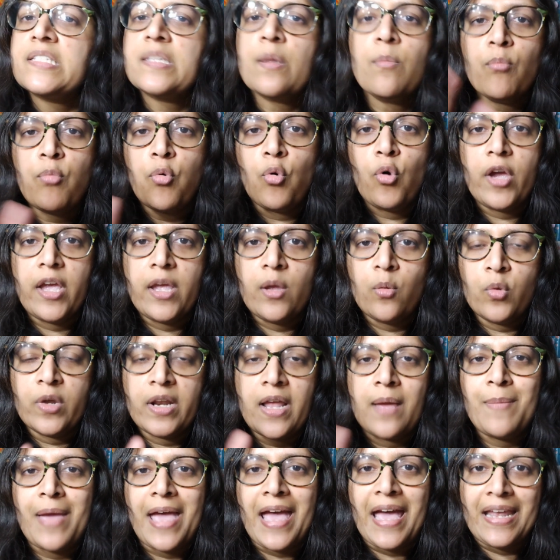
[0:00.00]
some point
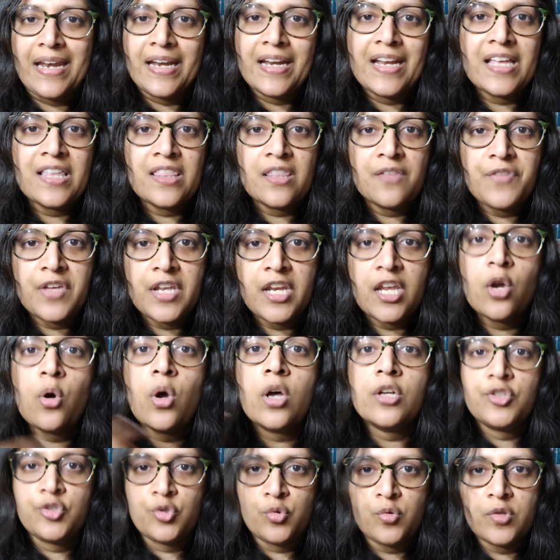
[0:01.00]
when I'm editing the video,
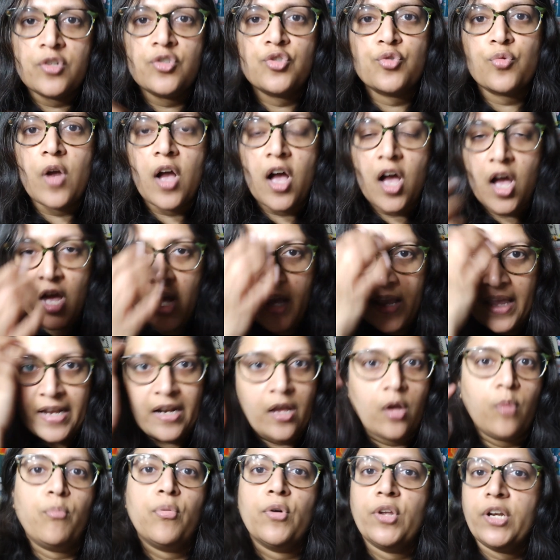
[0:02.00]
I'll do the draw
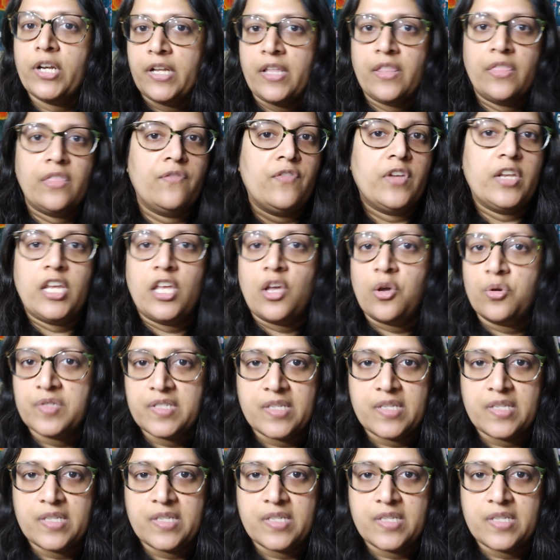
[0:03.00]
and I'll put it in the video